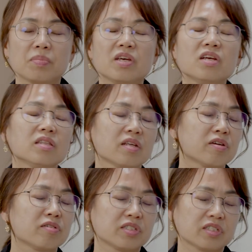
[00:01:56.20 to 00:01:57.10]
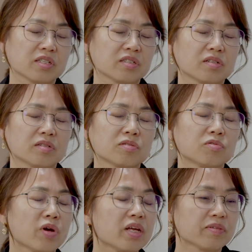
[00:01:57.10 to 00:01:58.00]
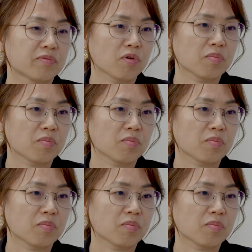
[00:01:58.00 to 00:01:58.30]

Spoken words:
Being there is just great for